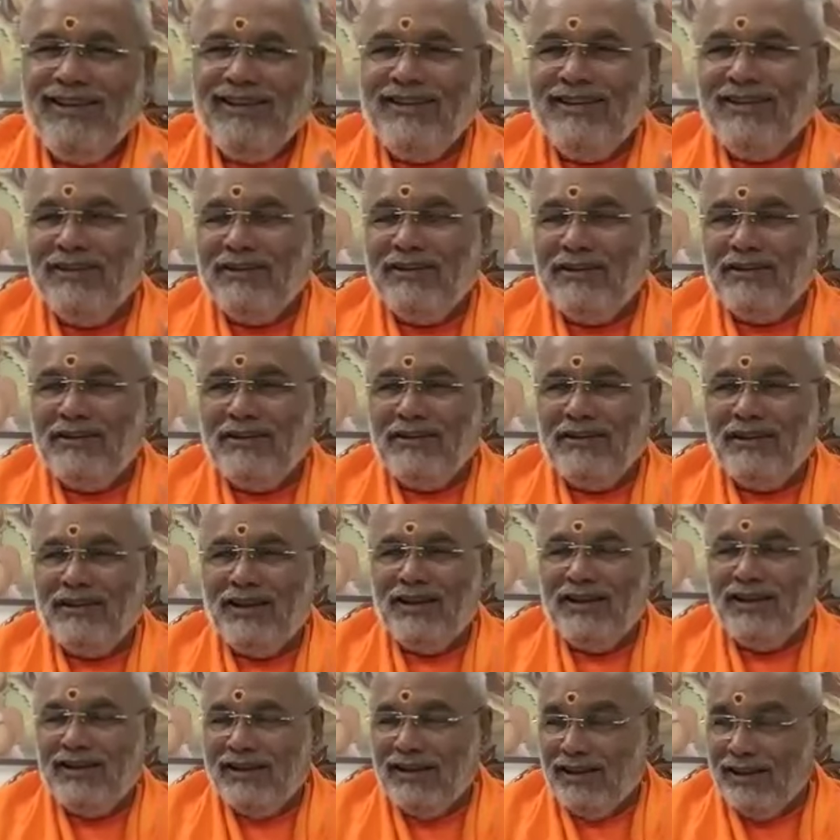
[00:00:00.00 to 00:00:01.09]

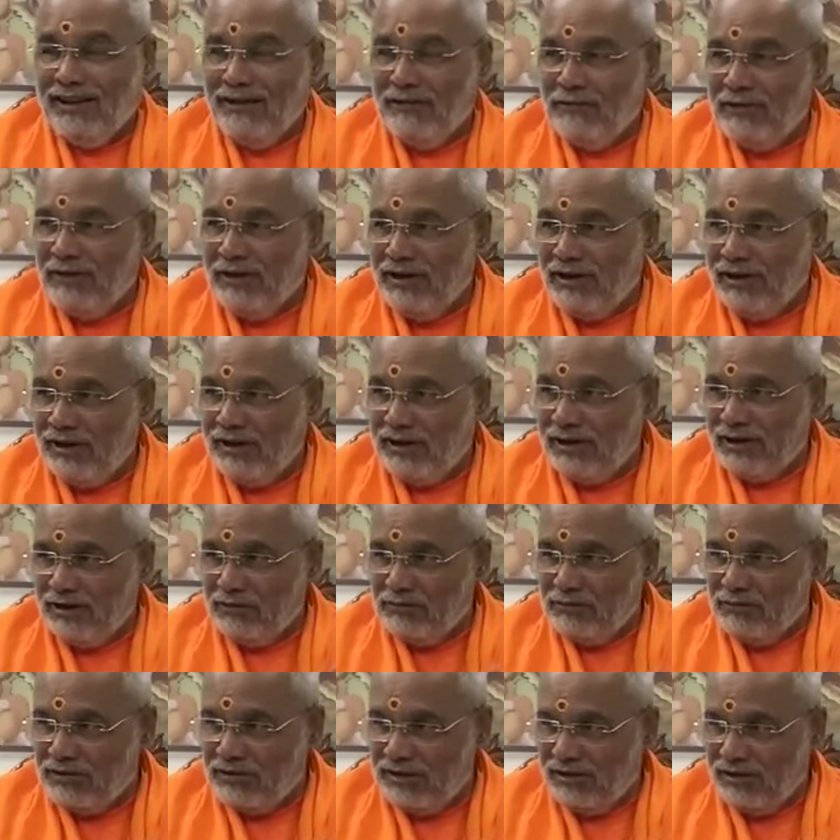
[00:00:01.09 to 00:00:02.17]
And every day
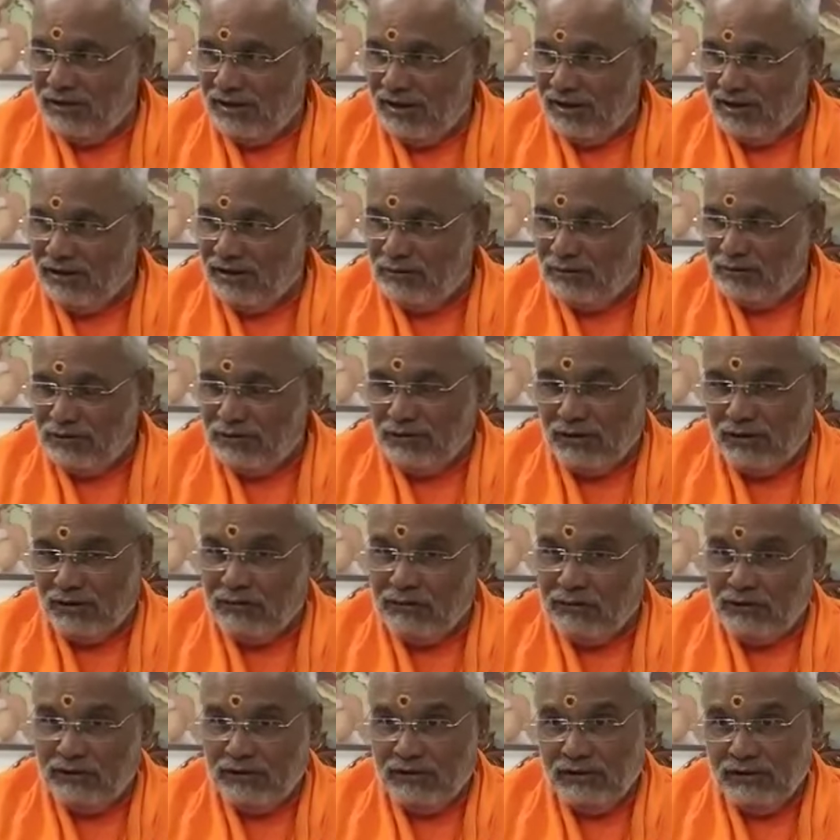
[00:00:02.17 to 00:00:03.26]
comes and tells me,
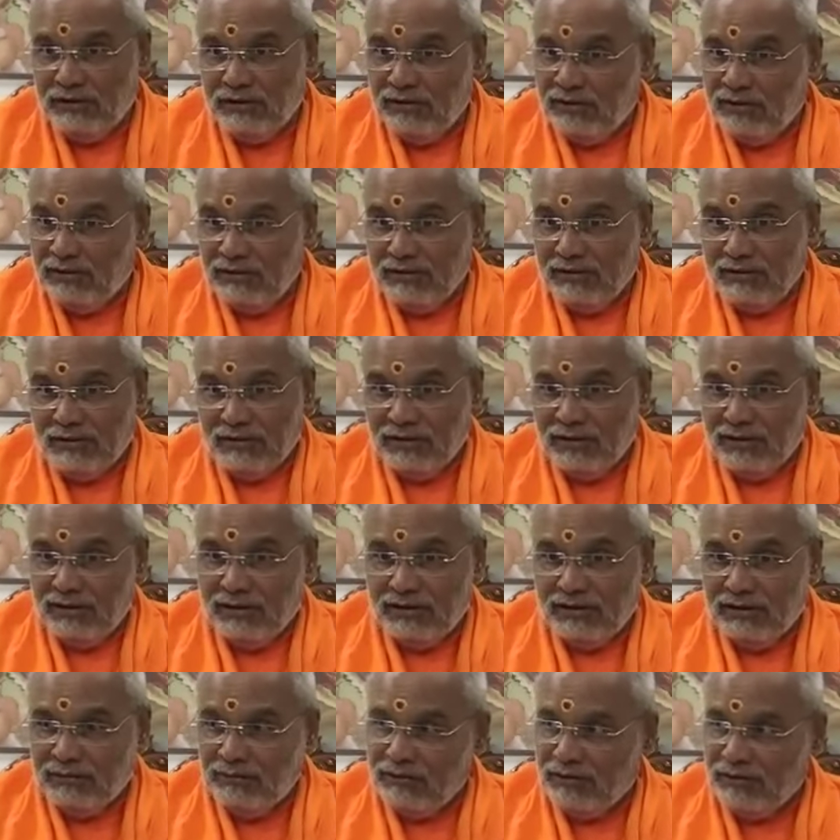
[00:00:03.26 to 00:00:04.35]
Swamiji, is really
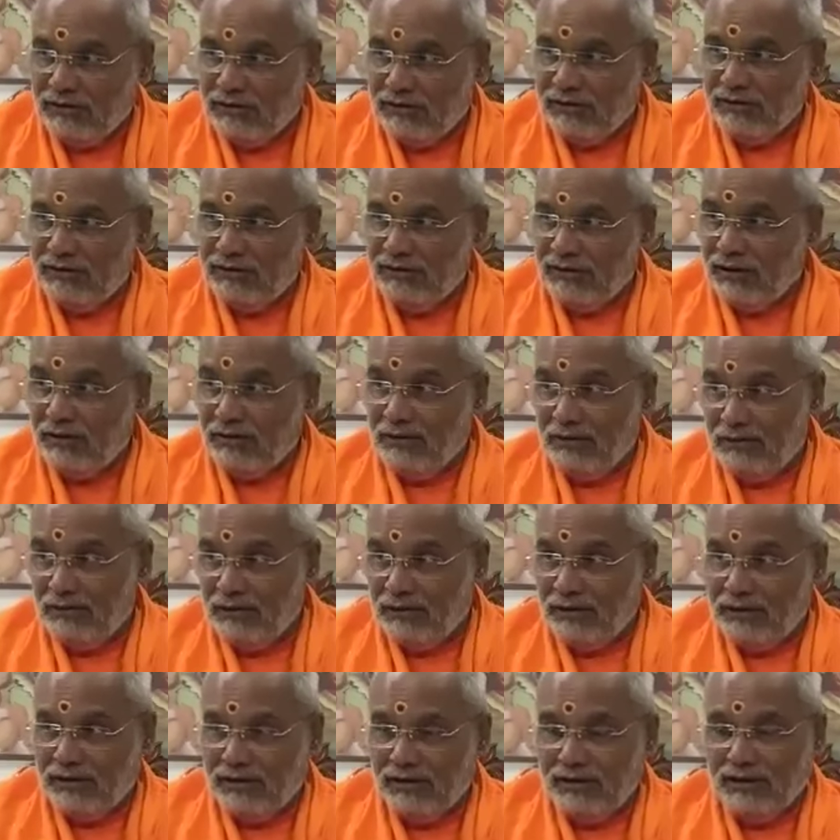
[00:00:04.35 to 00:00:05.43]
something. Huh? I have to
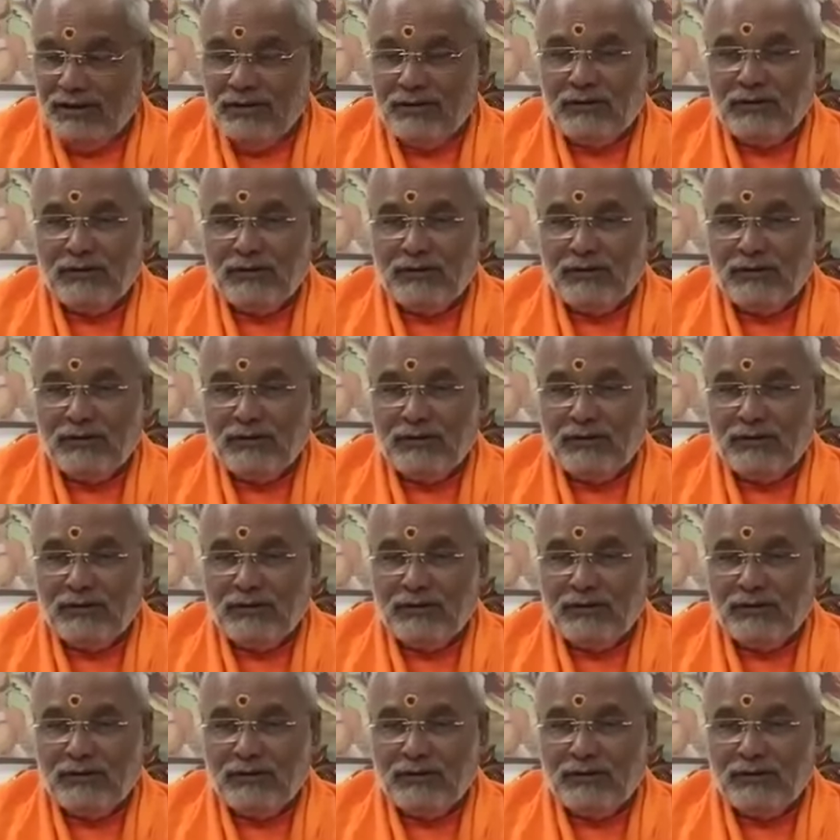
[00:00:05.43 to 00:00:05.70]
attend.